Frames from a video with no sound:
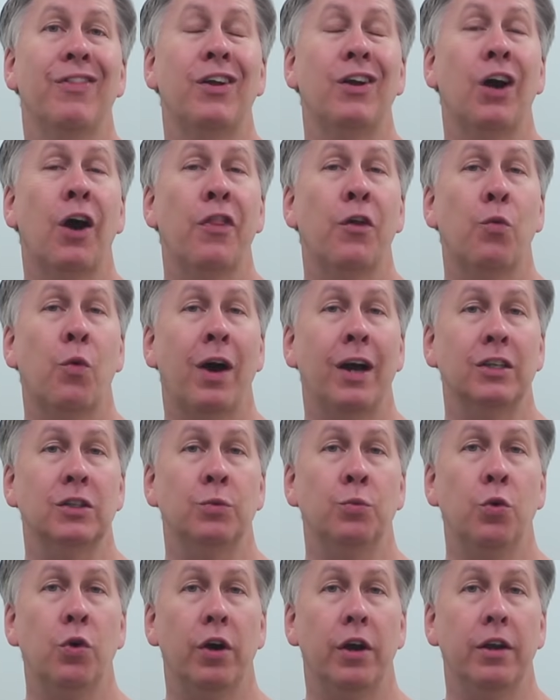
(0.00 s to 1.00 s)
they
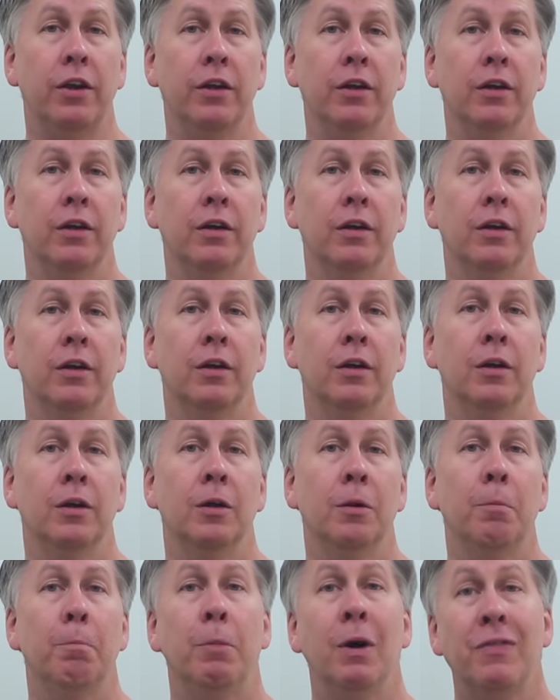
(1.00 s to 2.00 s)
otherwise would,
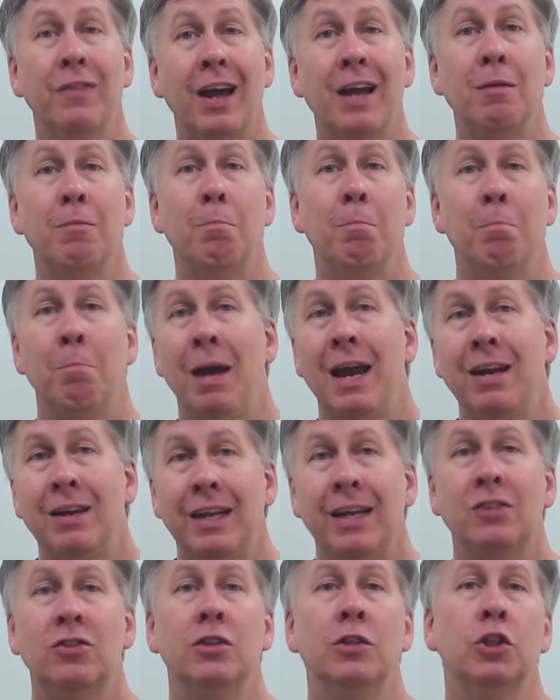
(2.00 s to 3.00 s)
but they may
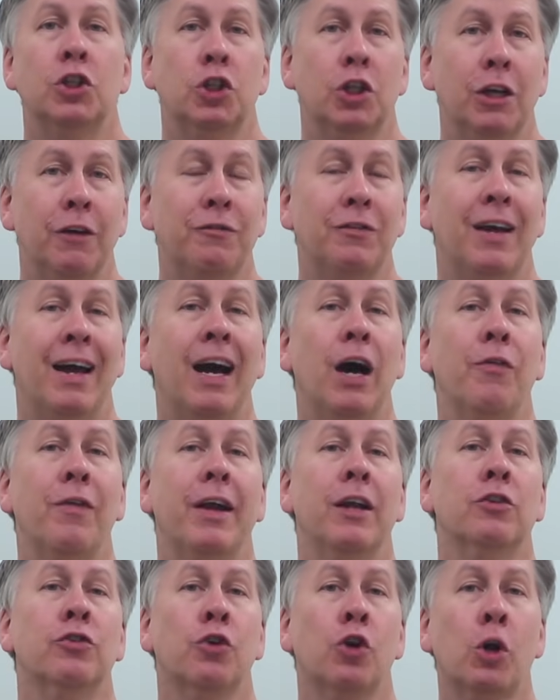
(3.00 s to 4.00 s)
need to shift how
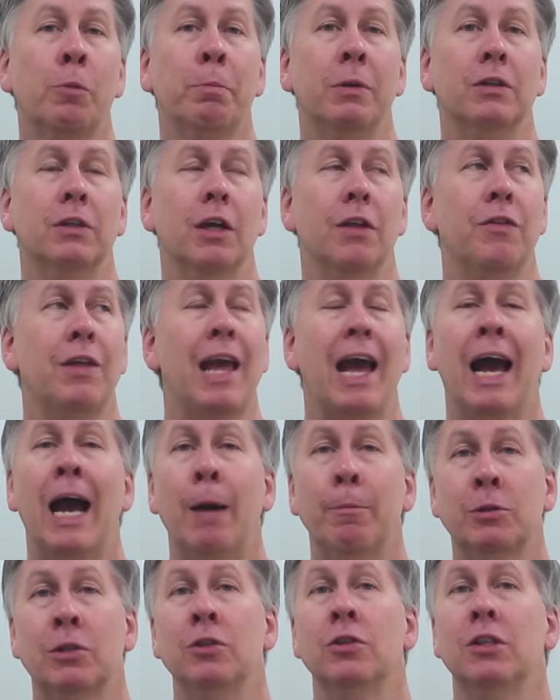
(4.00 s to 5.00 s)
they interpret the
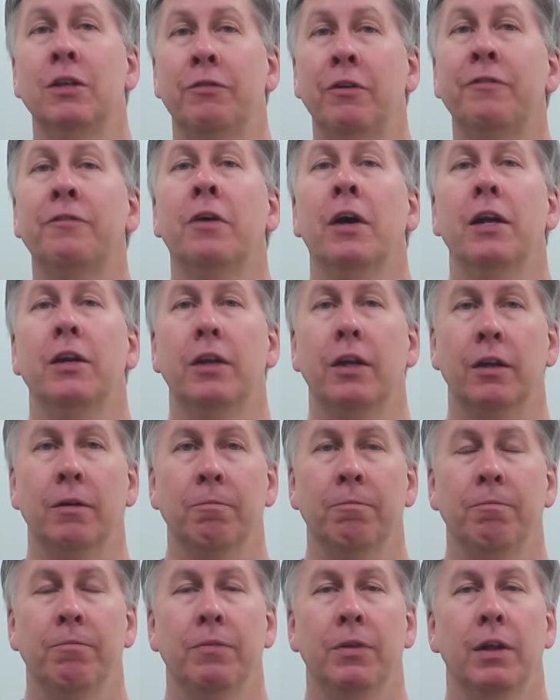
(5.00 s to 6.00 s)
absence of a finding.
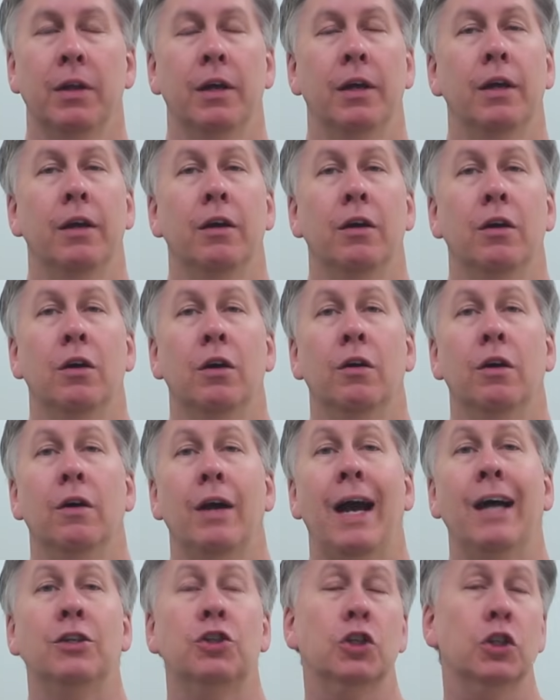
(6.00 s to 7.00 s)

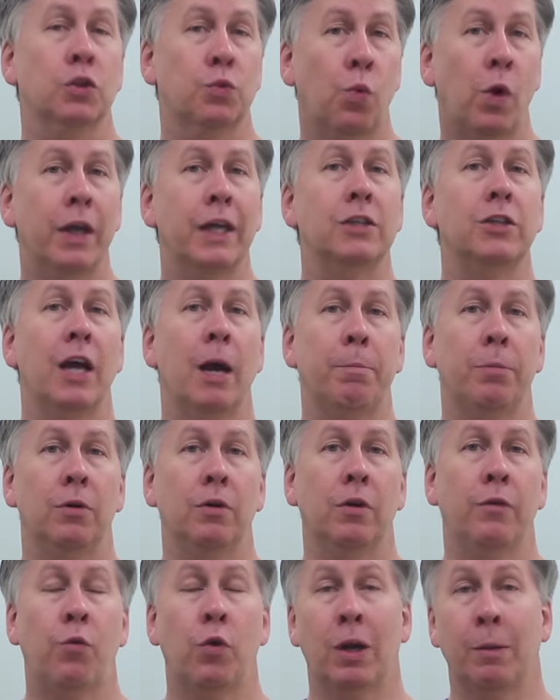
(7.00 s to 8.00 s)
As just one
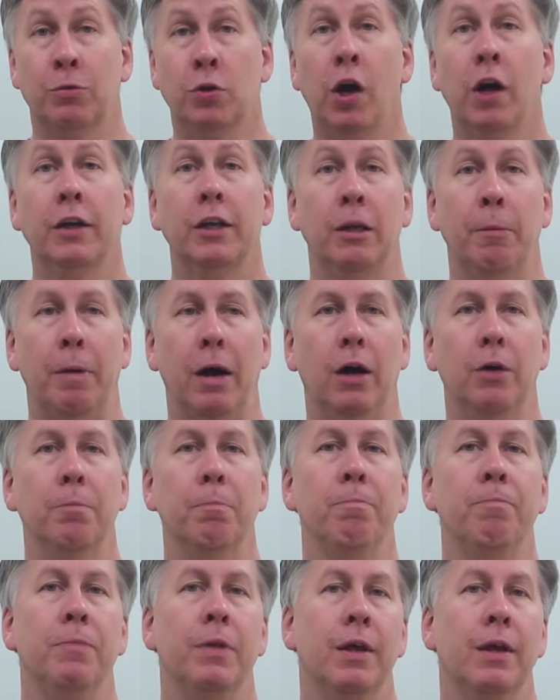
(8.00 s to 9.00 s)
example of what I'm talking about,